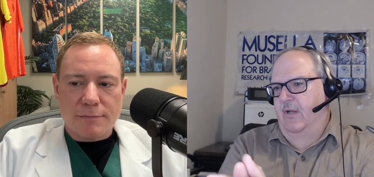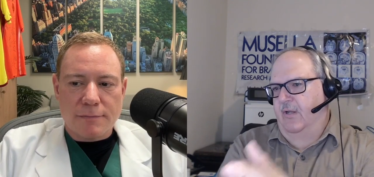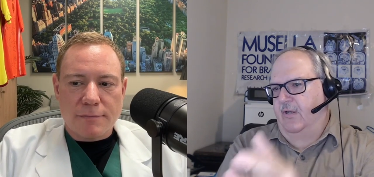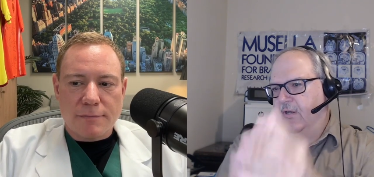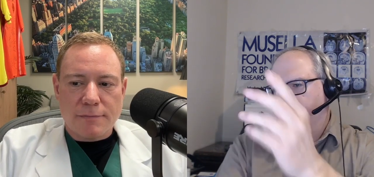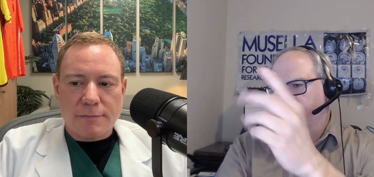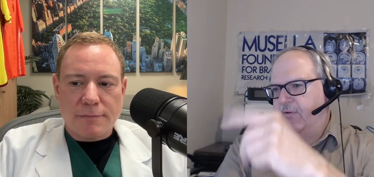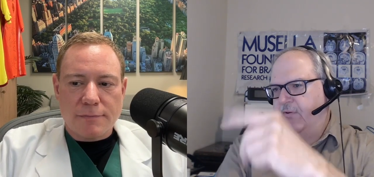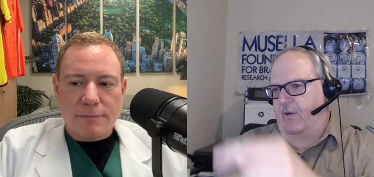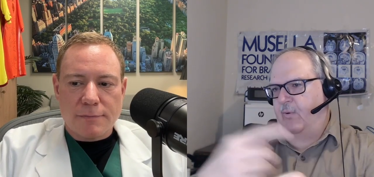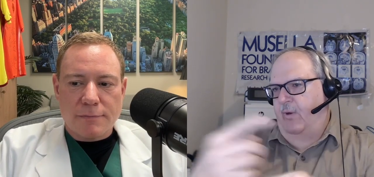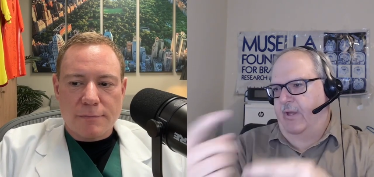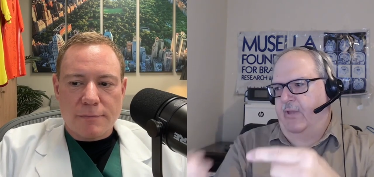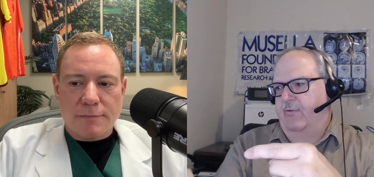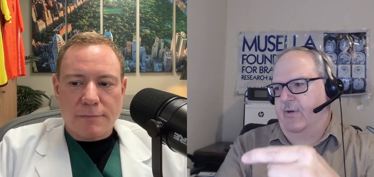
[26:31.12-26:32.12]
Speaker 1: you figure out
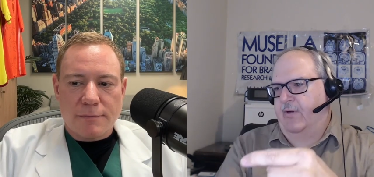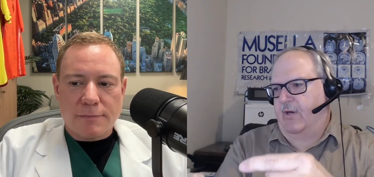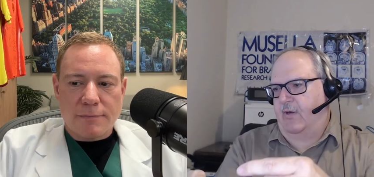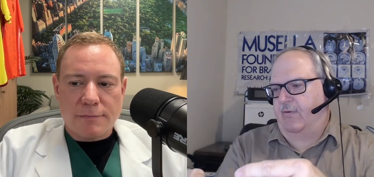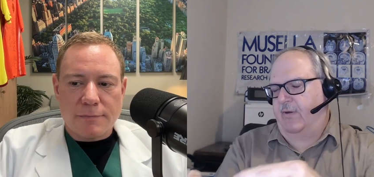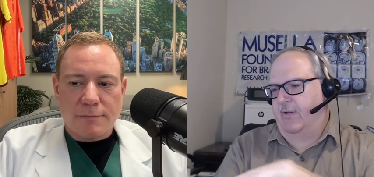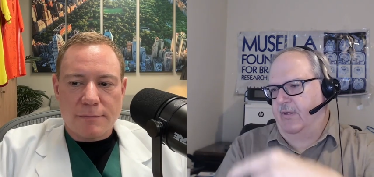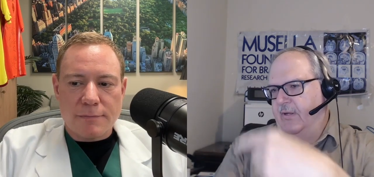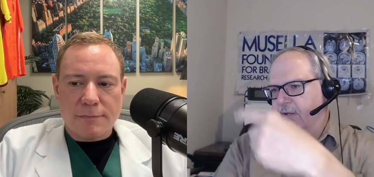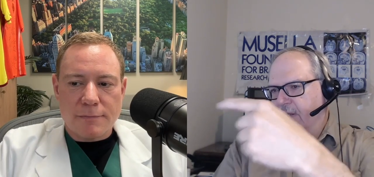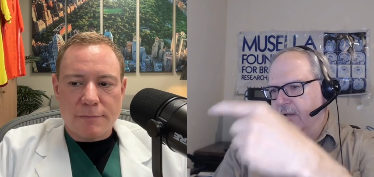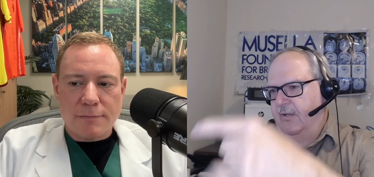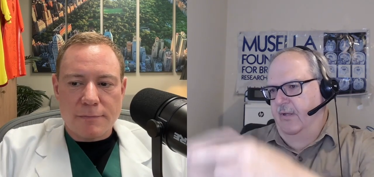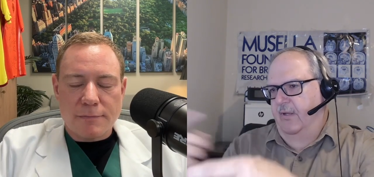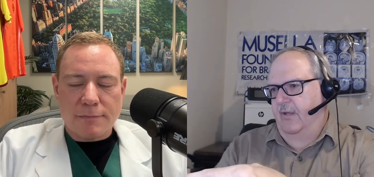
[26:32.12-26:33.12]
why they're recurring,
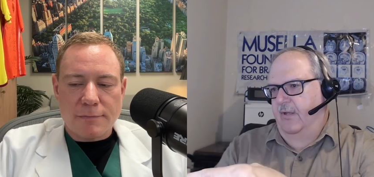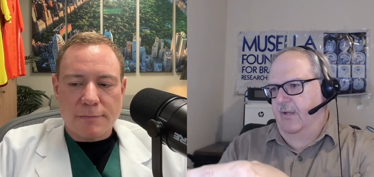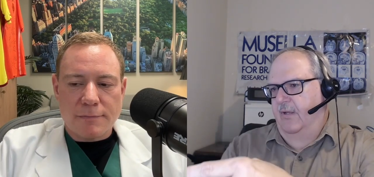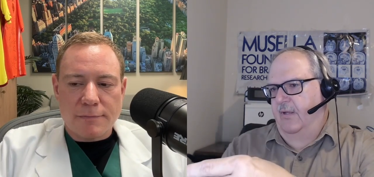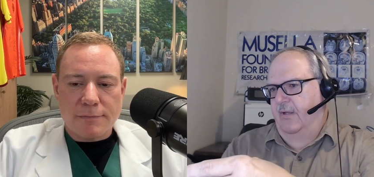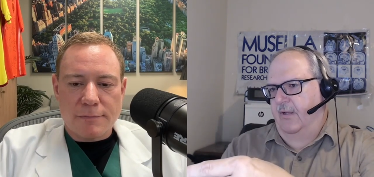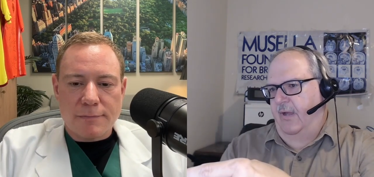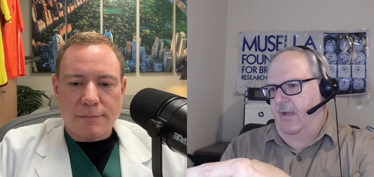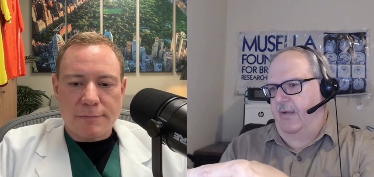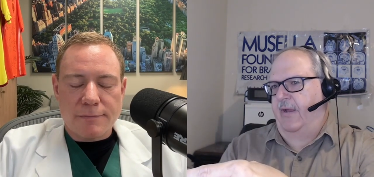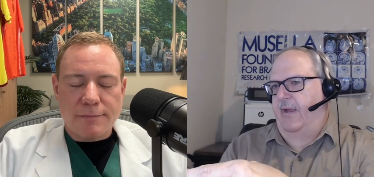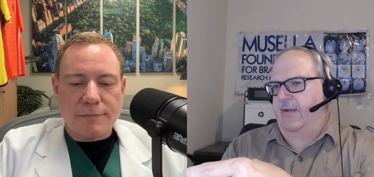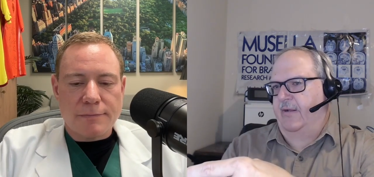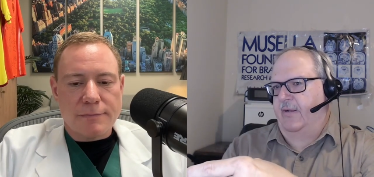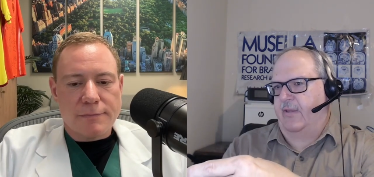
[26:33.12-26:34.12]
and you
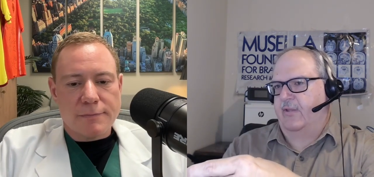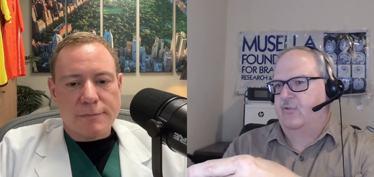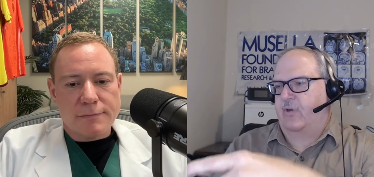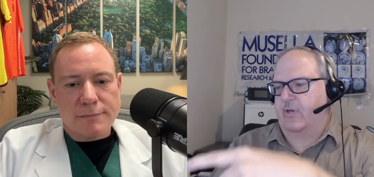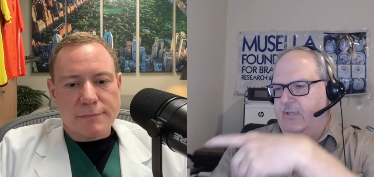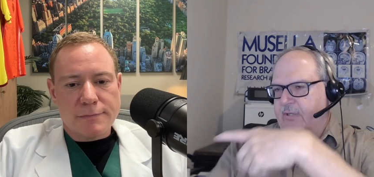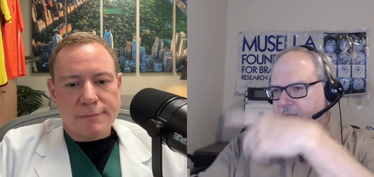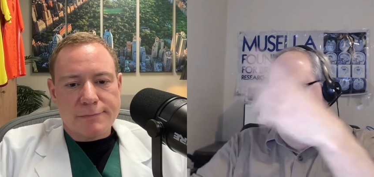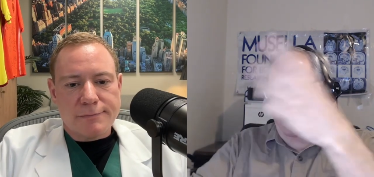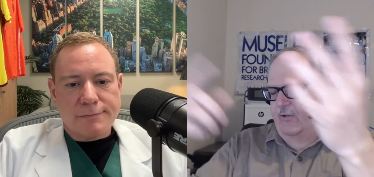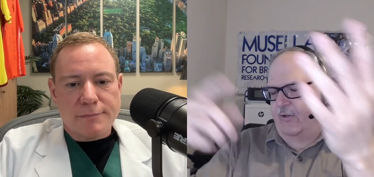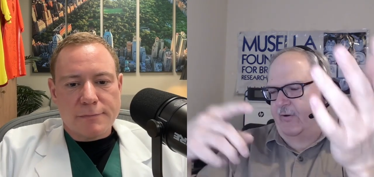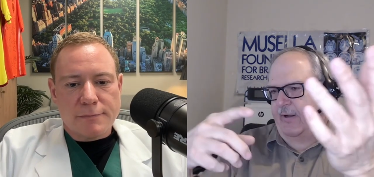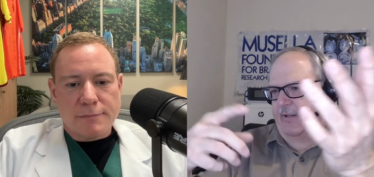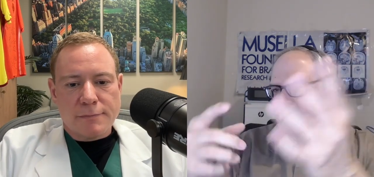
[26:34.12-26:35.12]
add another drug to
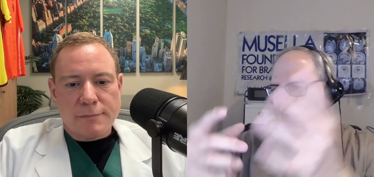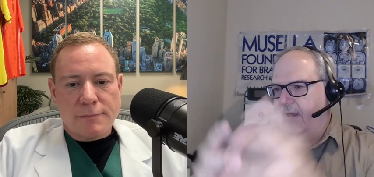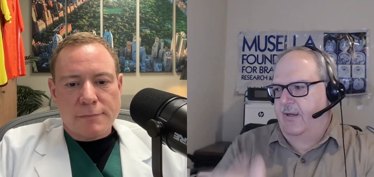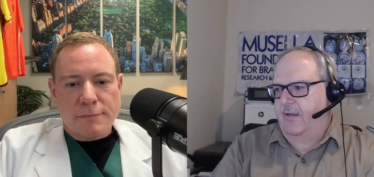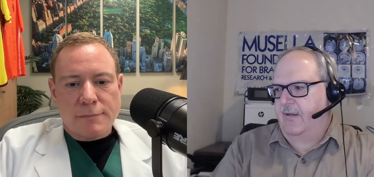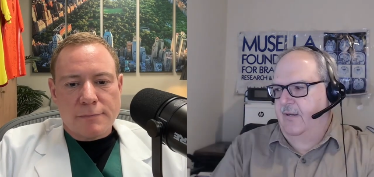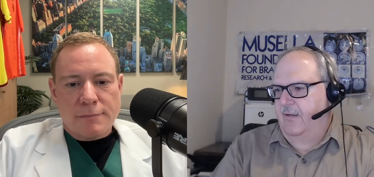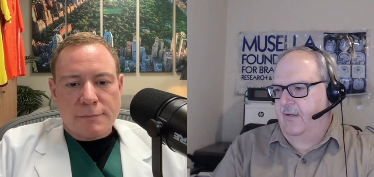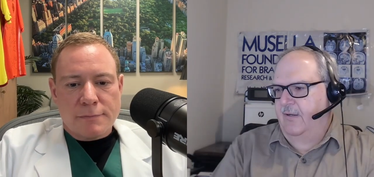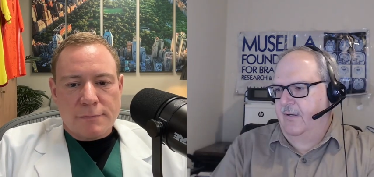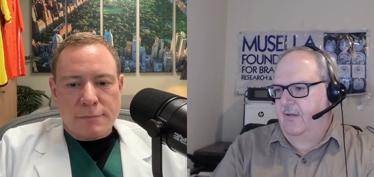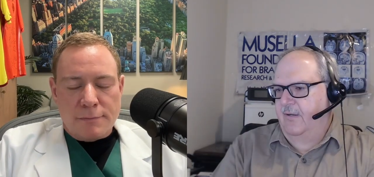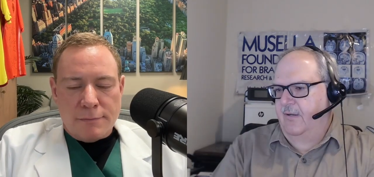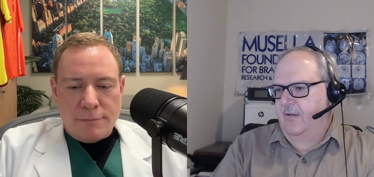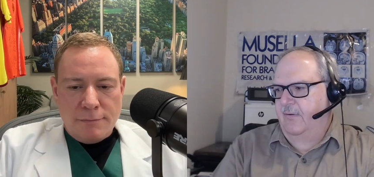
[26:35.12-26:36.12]
counteract that.
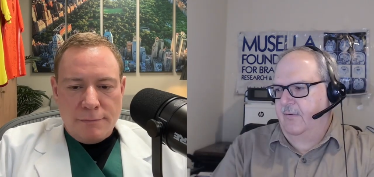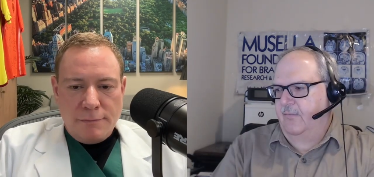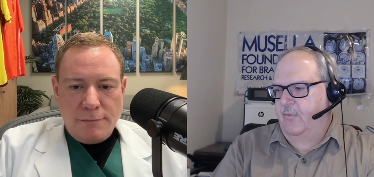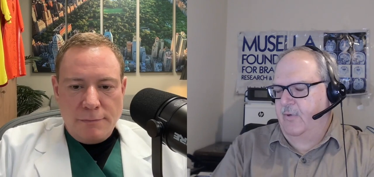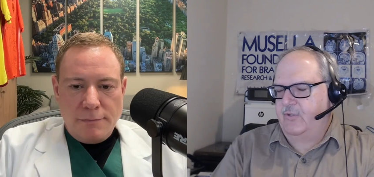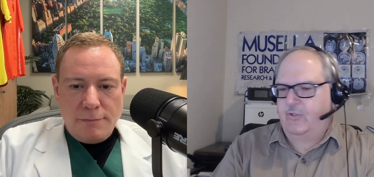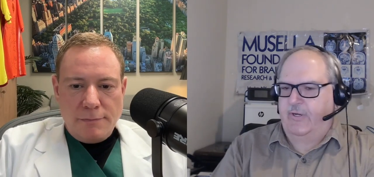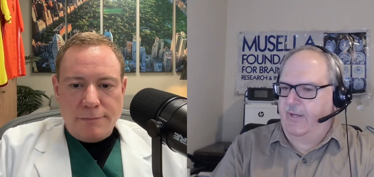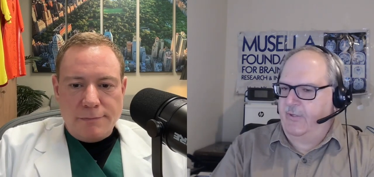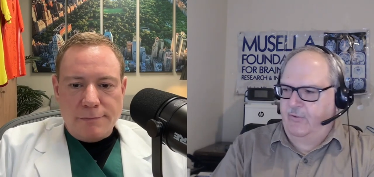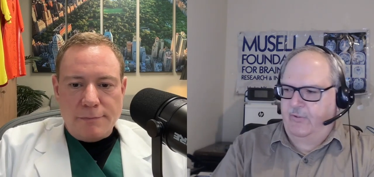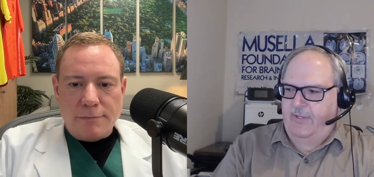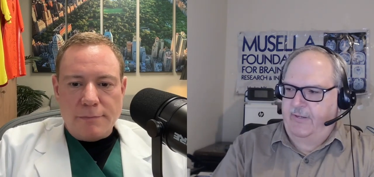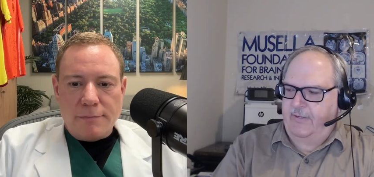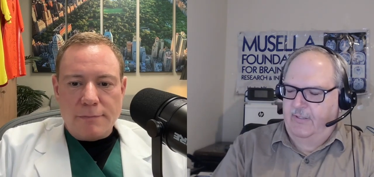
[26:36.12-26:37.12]
Whereas you can't do
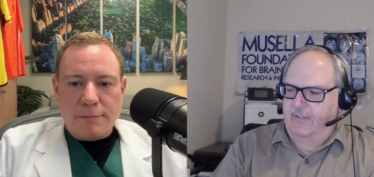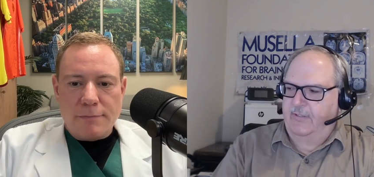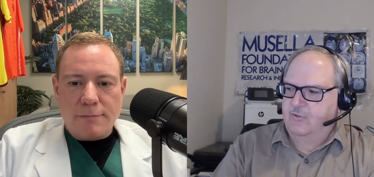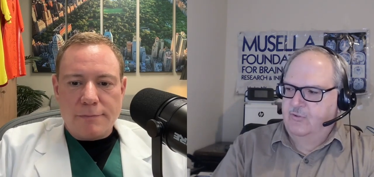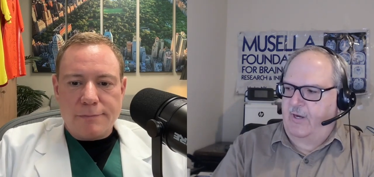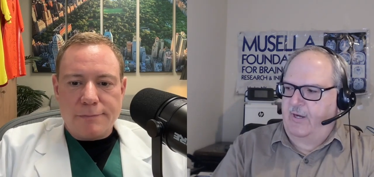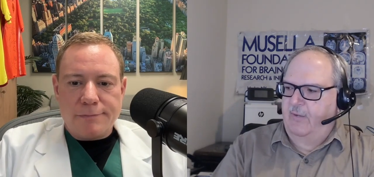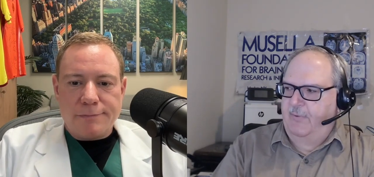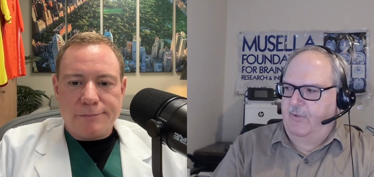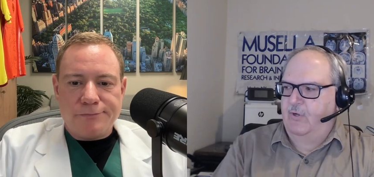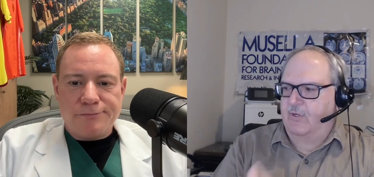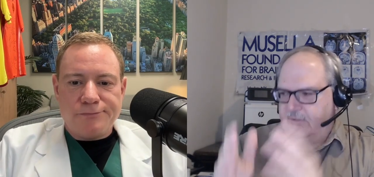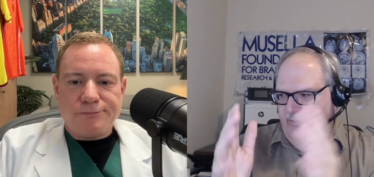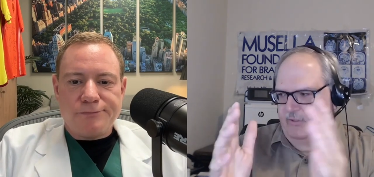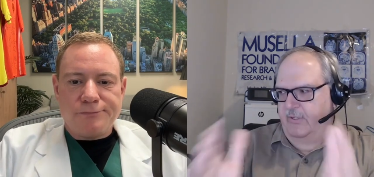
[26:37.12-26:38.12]
that in a clinical trial
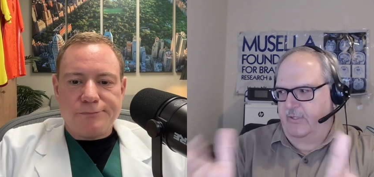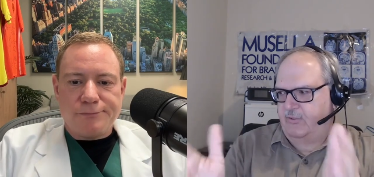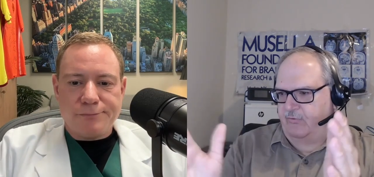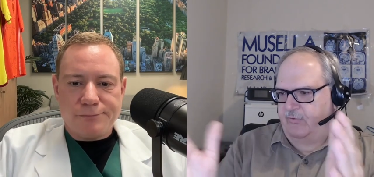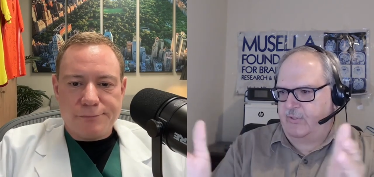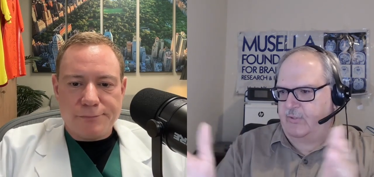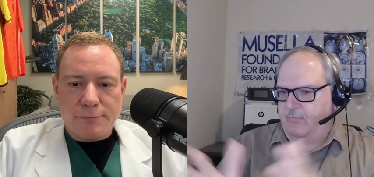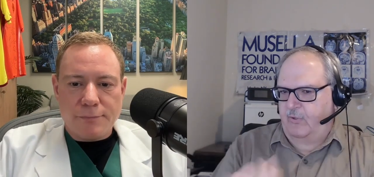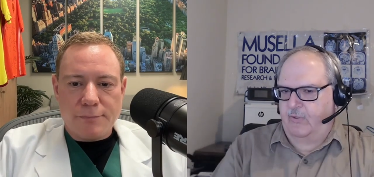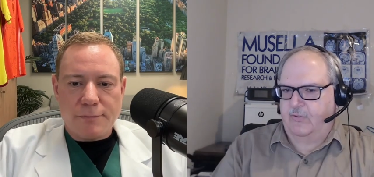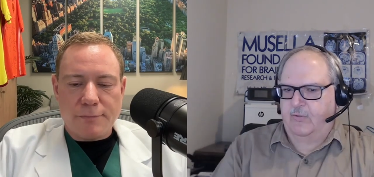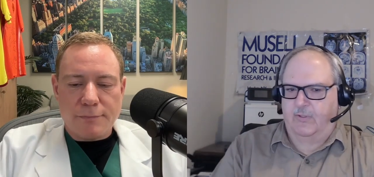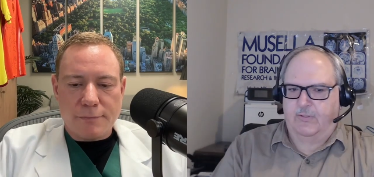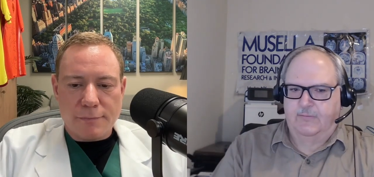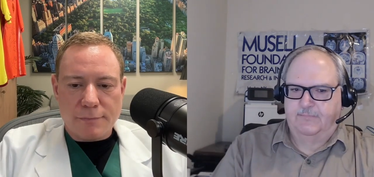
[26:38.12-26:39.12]
because it, it's a rigid
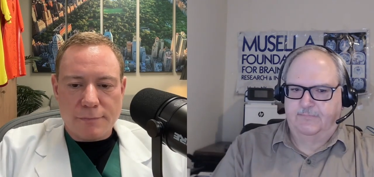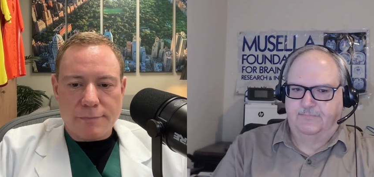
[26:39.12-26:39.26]
protocol.